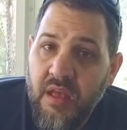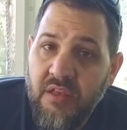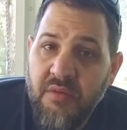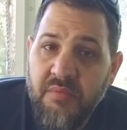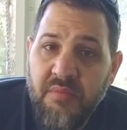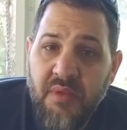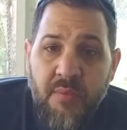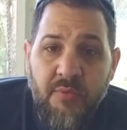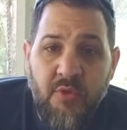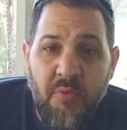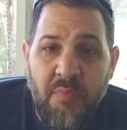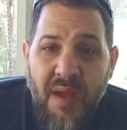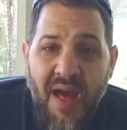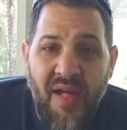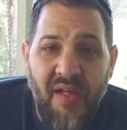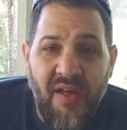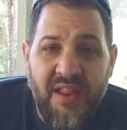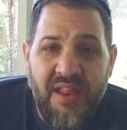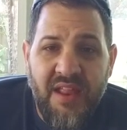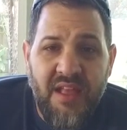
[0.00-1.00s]
Sometimes your
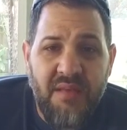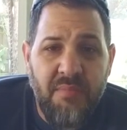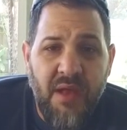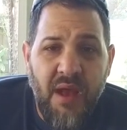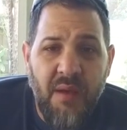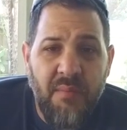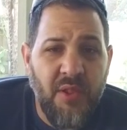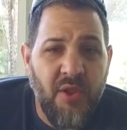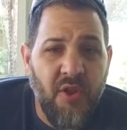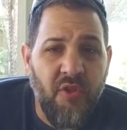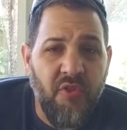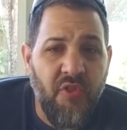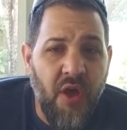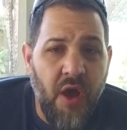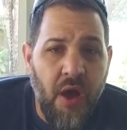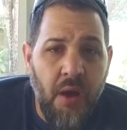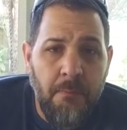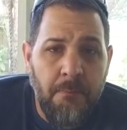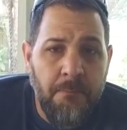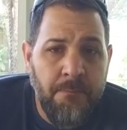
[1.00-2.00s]
palate can become a little
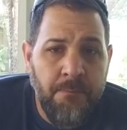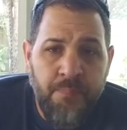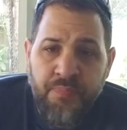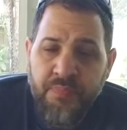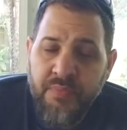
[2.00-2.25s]
numb.